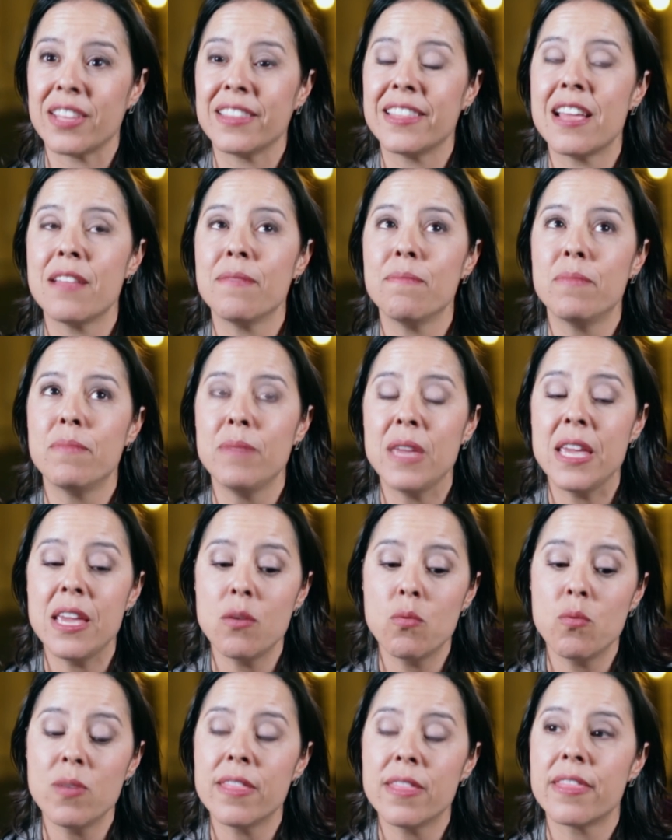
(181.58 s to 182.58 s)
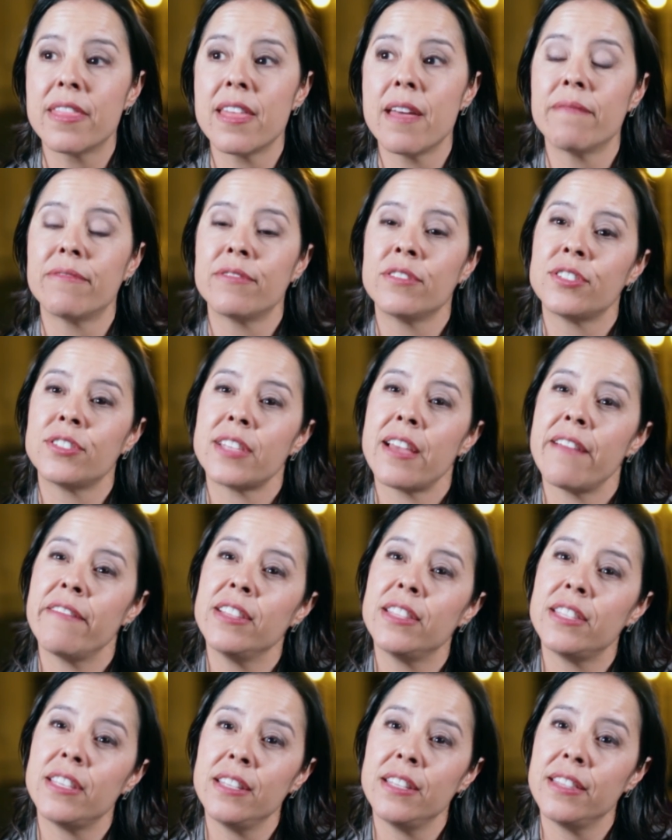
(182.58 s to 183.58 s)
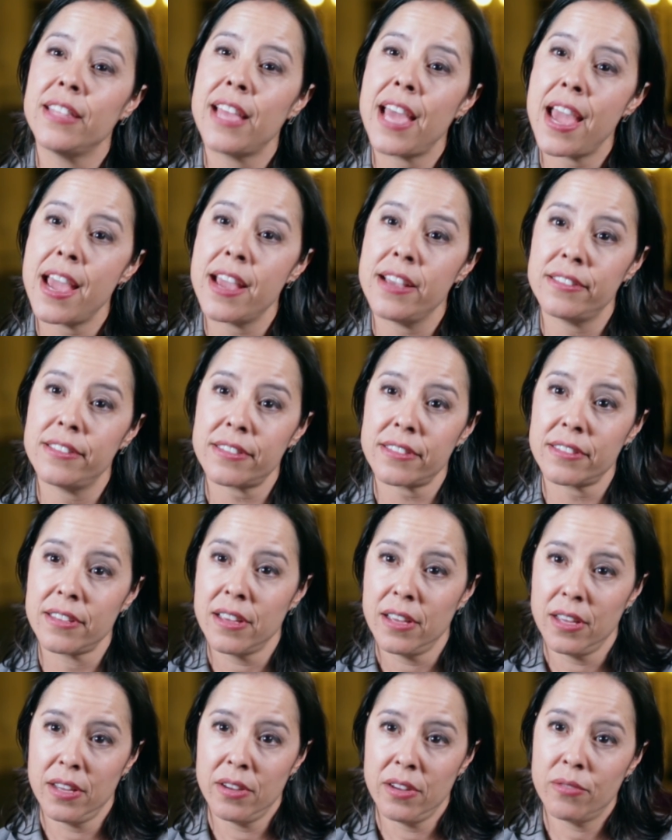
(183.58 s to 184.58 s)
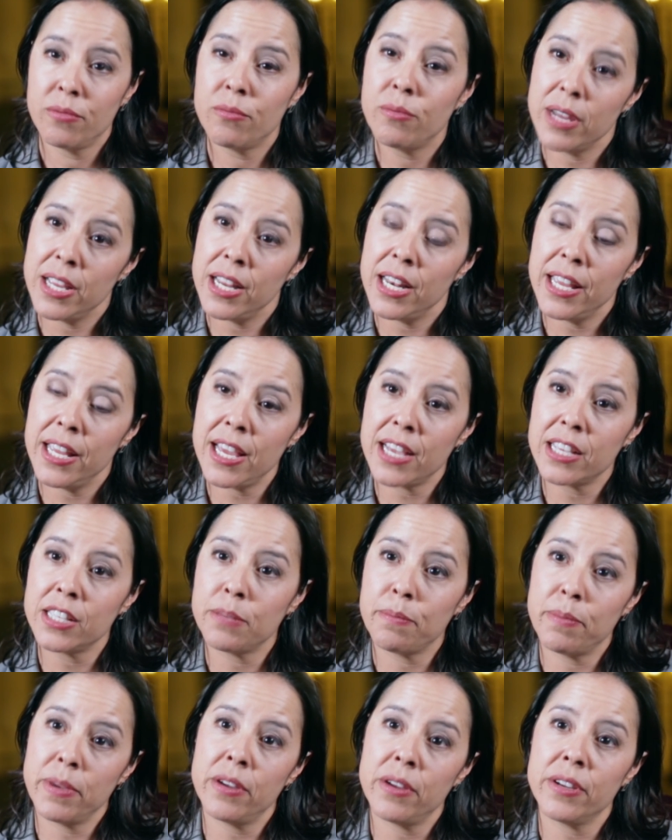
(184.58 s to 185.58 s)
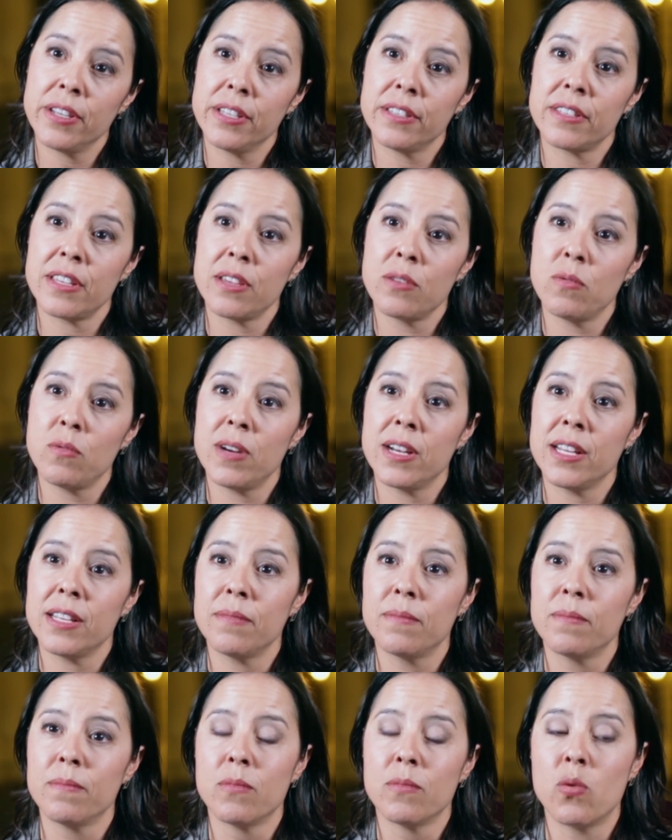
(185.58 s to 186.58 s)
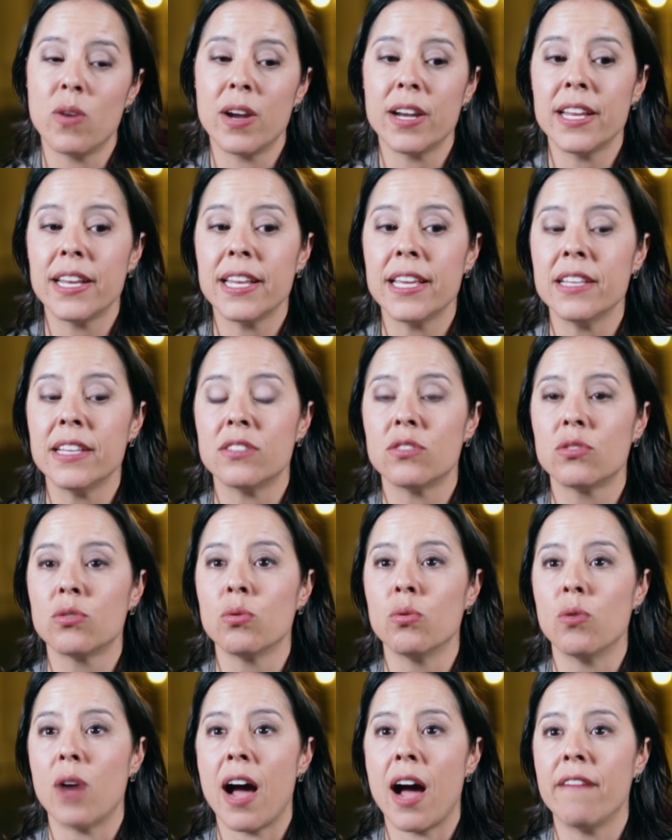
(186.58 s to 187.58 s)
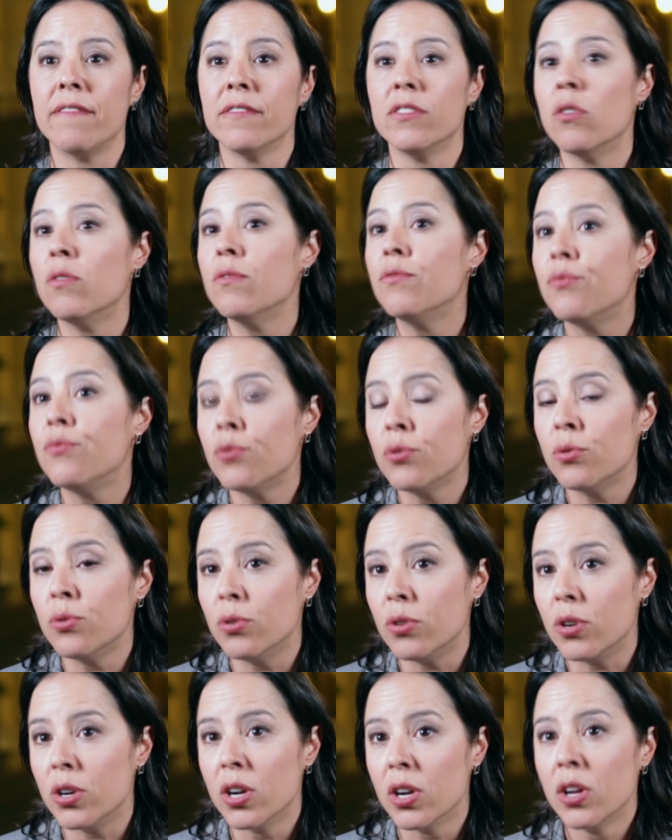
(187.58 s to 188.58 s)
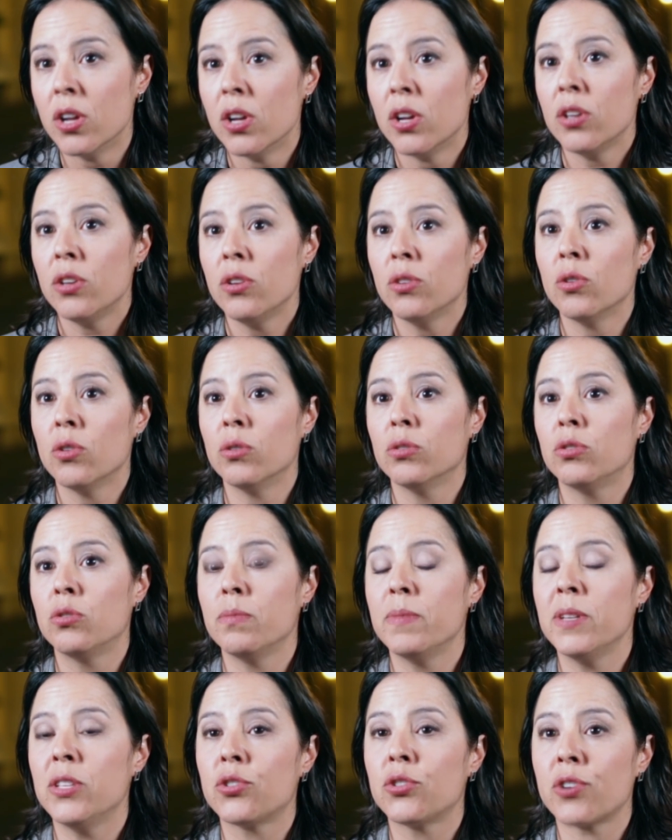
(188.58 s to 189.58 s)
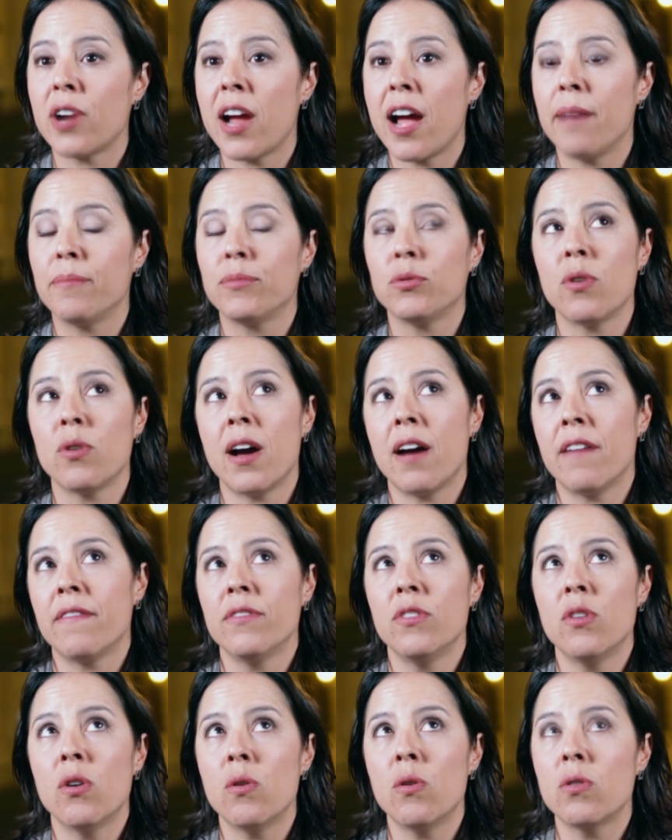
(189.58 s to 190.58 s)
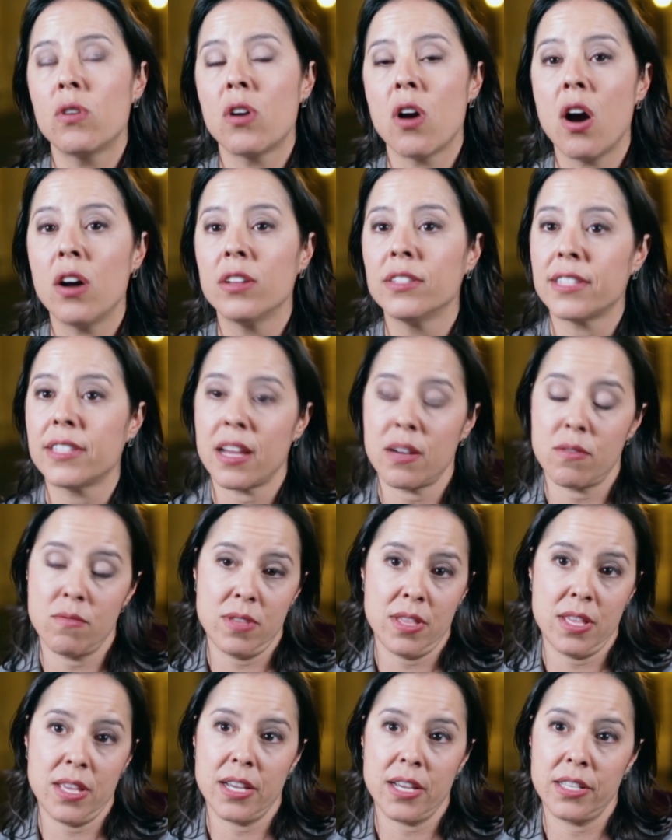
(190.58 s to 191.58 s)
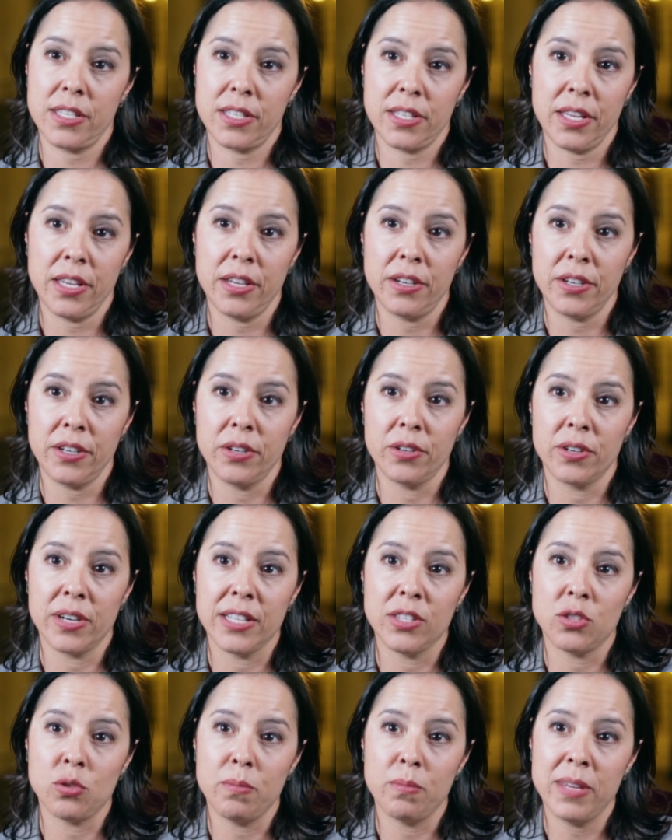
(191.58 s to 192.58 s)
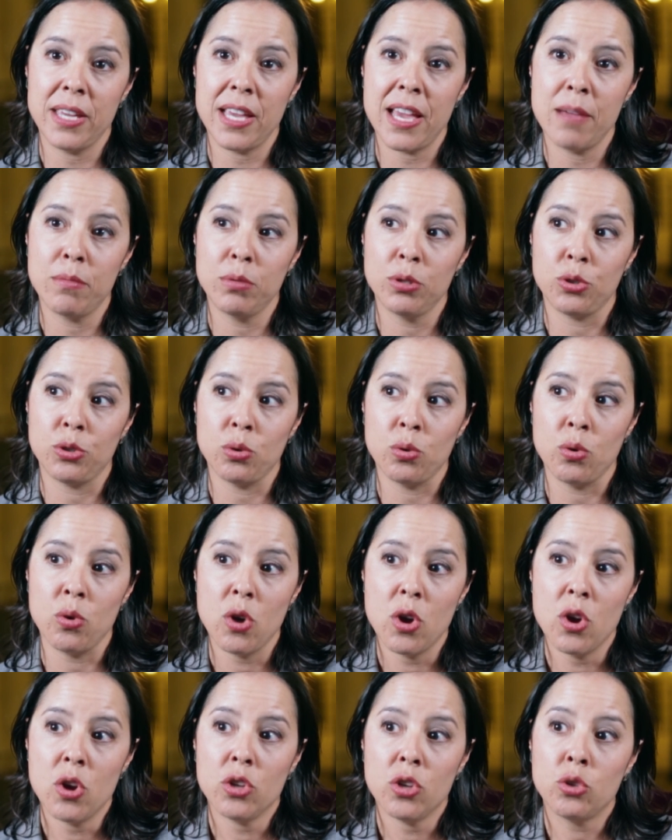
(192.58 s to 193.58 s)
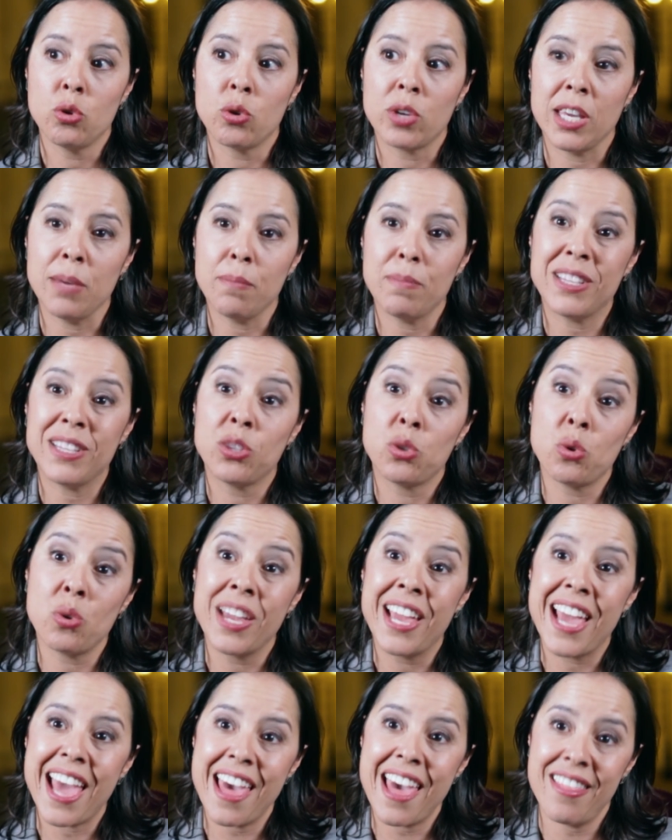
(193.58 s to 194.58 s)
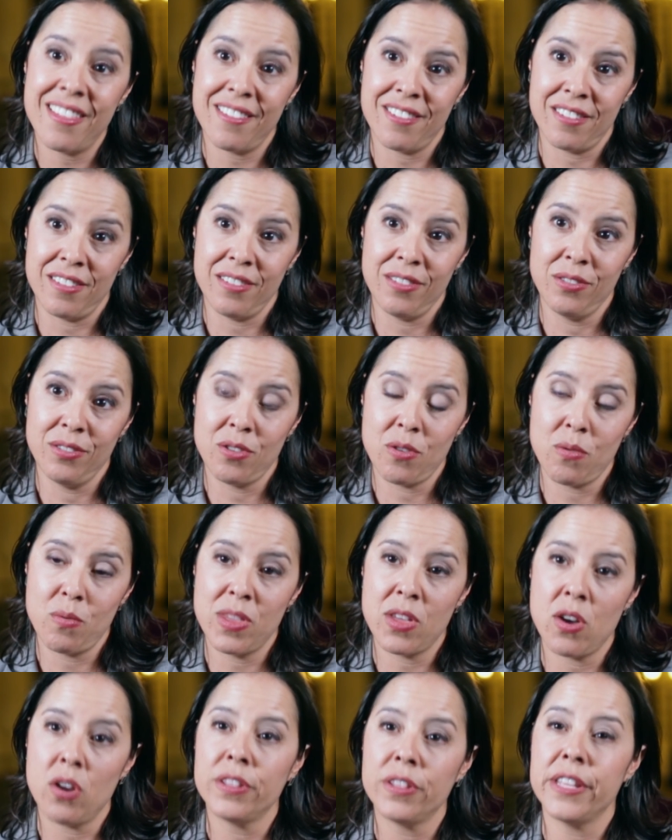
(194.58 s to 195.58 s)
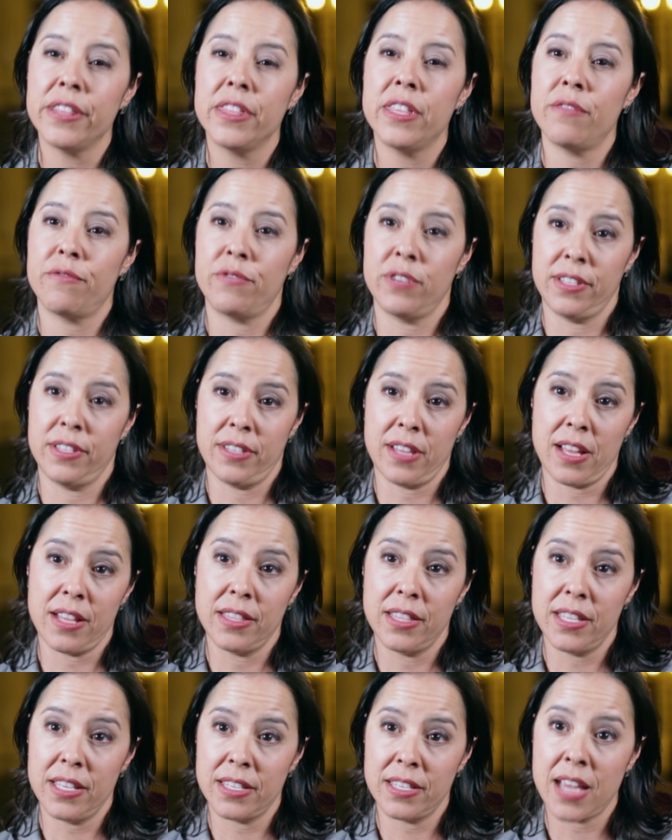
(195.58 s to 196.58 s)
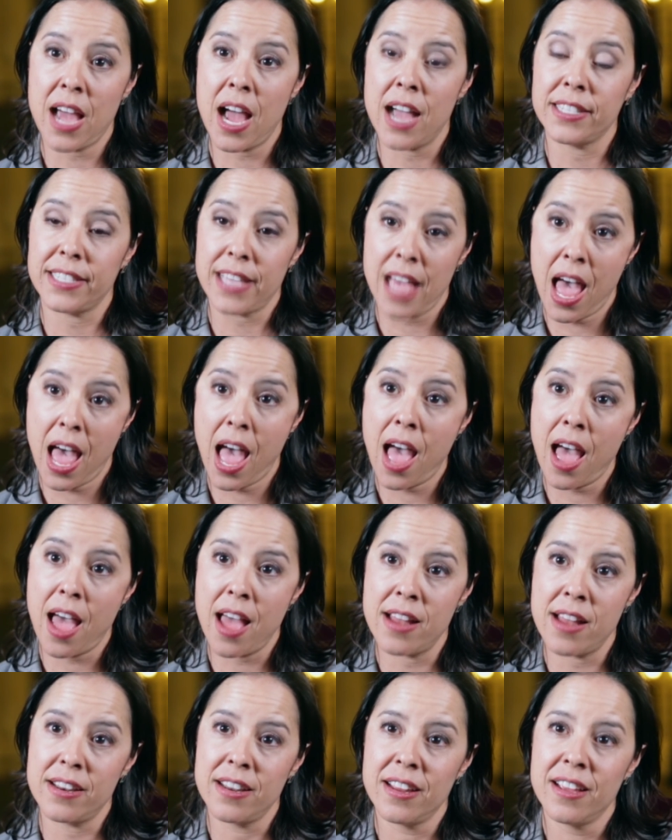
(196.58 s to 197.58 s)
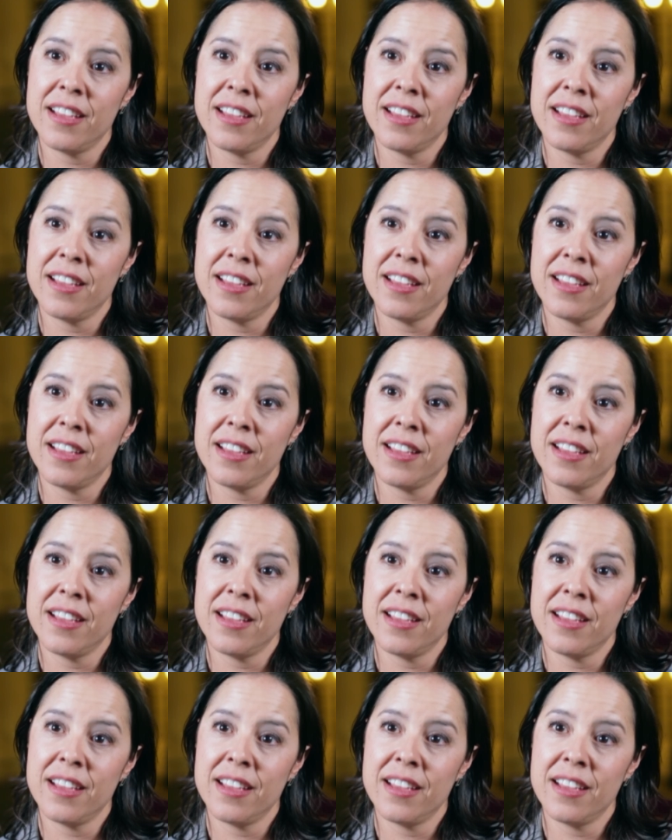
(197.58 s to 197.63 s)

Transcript: And then being with them for 17 days, really experiencing what it, what it is to have no food, you know, to be trapped, to have no contact with the exterior, and to be able to, to keep it together, you know, with all the difference that these guys had.